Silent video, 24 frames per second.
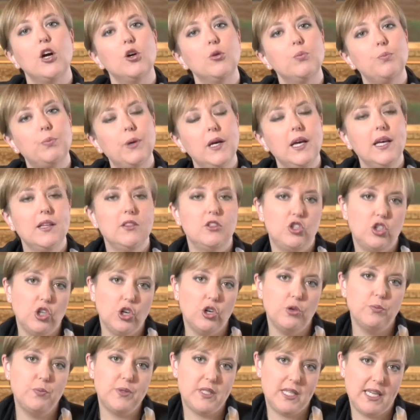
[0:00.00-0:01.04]
to help
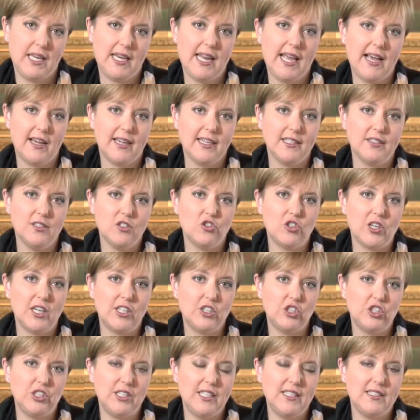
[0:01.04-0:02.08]
jobs in our
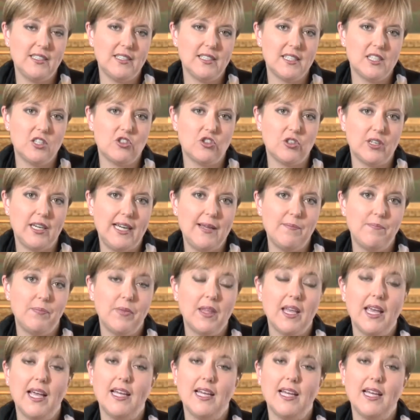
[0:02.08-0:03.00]
construction industry.